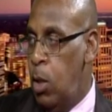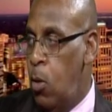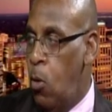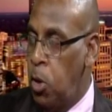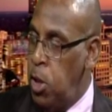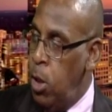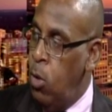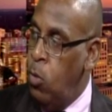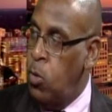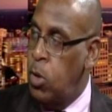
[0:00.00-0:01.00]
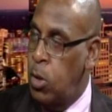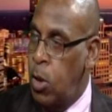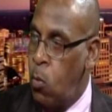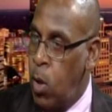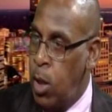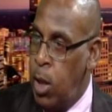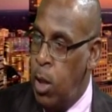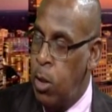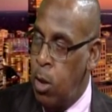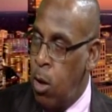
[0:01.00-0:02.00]
or kills someone
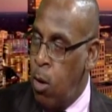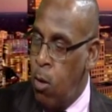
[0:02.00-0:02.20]
in their